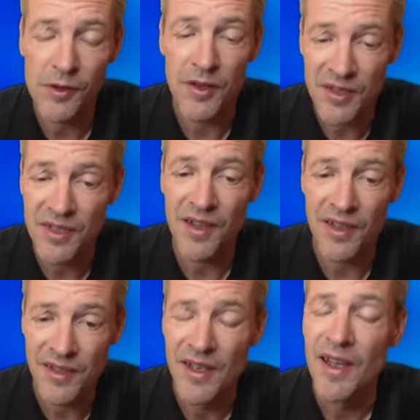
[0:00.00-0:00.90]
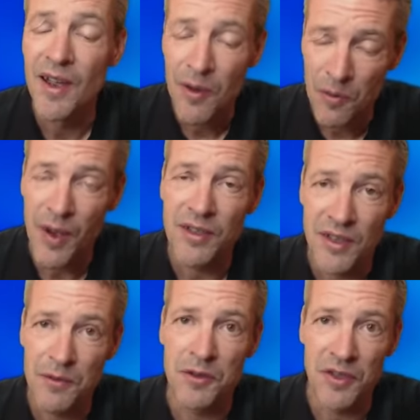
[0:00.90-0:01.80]
You can see that white's
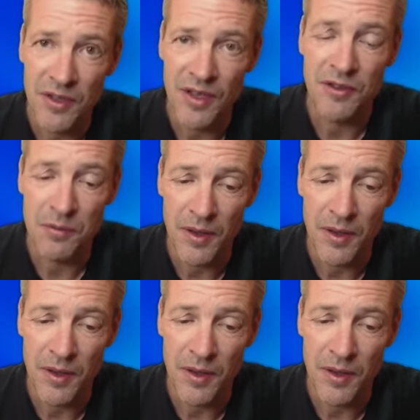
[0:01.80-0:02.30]
king was in danger,